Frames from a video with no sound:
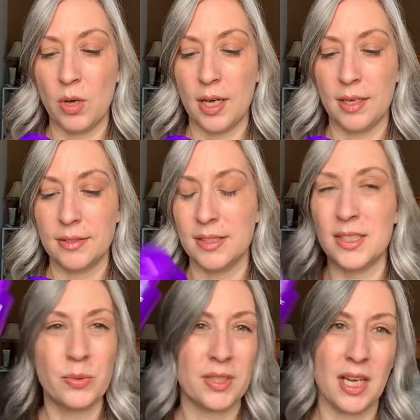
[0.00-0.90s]
Uh,
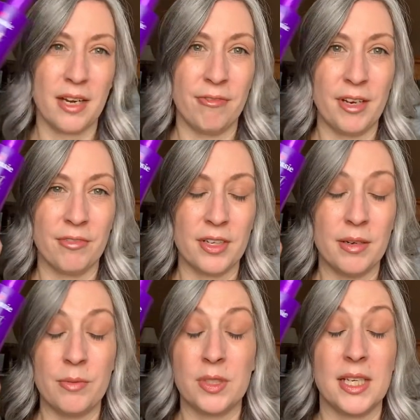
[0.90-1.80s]
this was not a favorite.
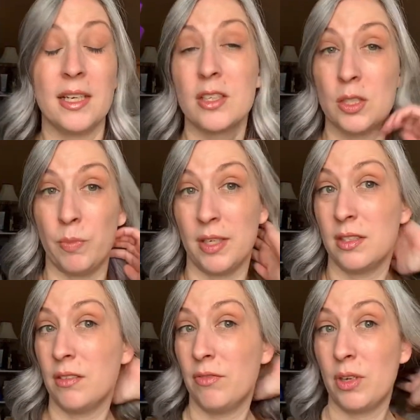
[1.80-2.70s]
It was
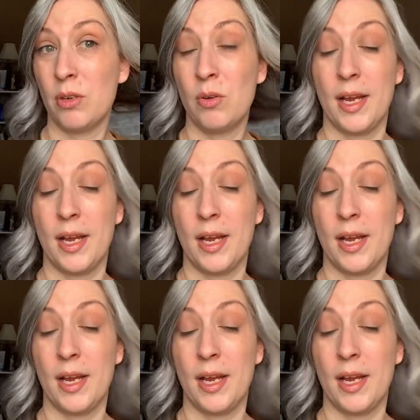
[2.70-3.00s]
inexpensive though.